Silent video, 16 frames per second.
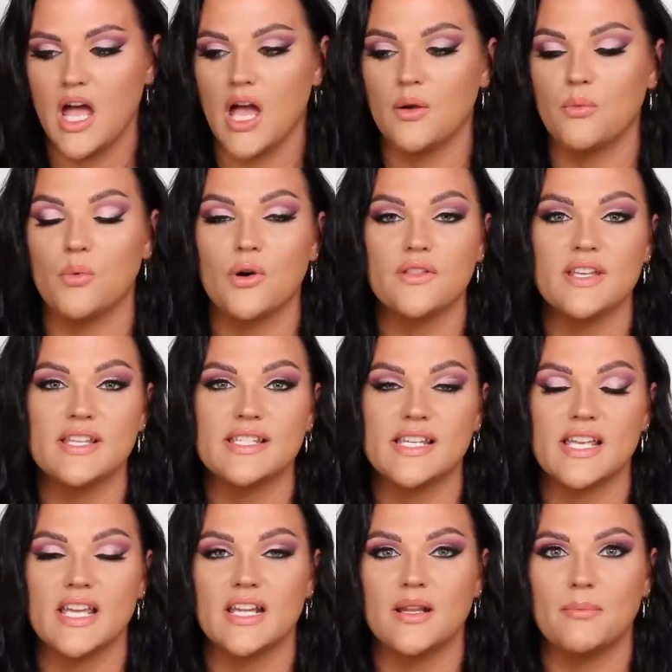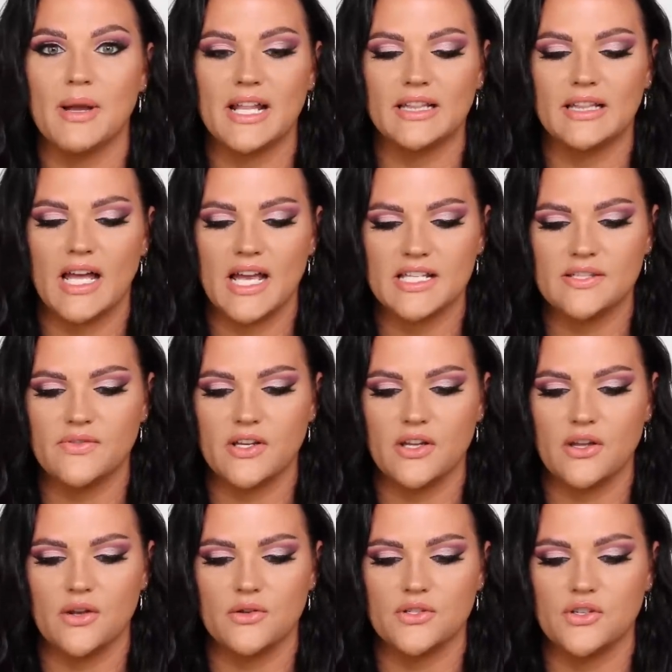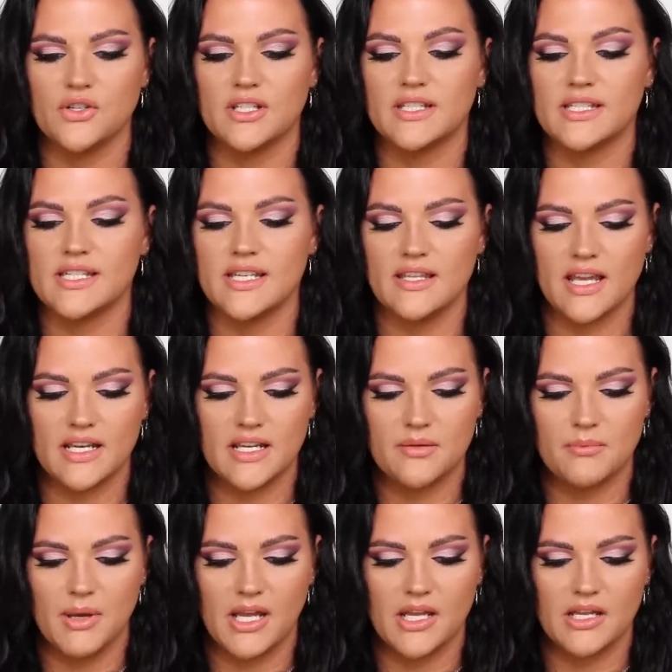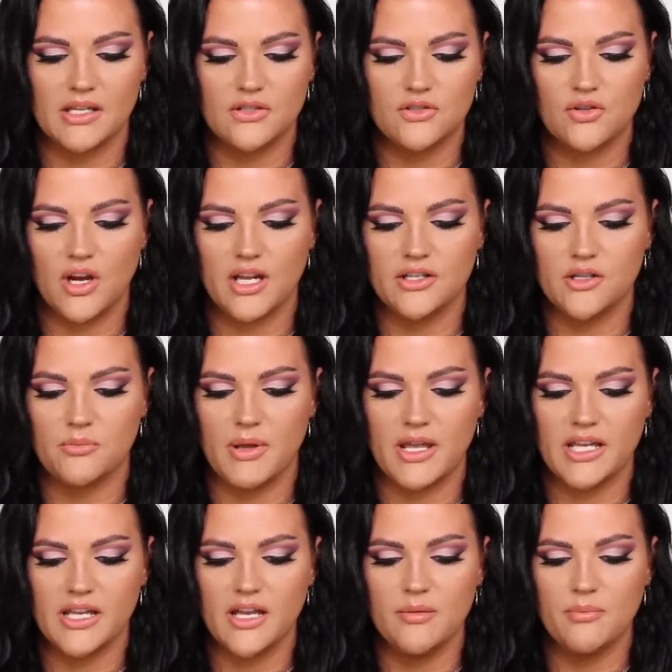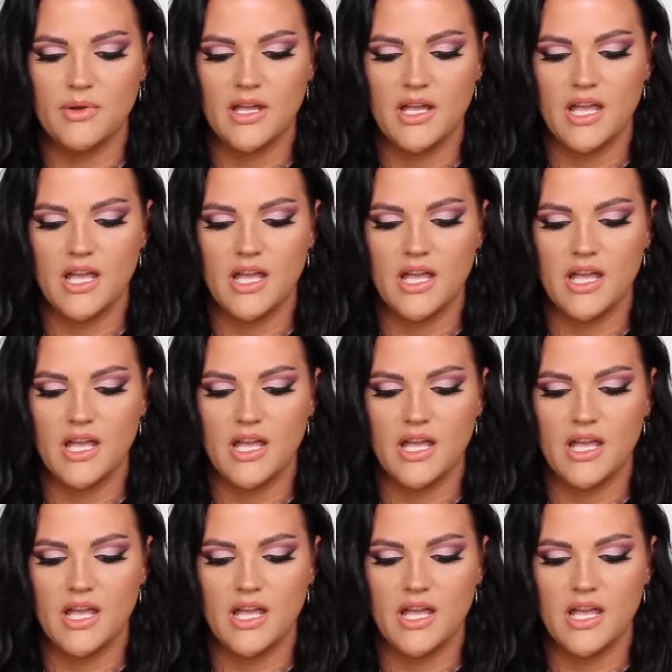I wore this in my last video, so you can see that in my Try New Makeup.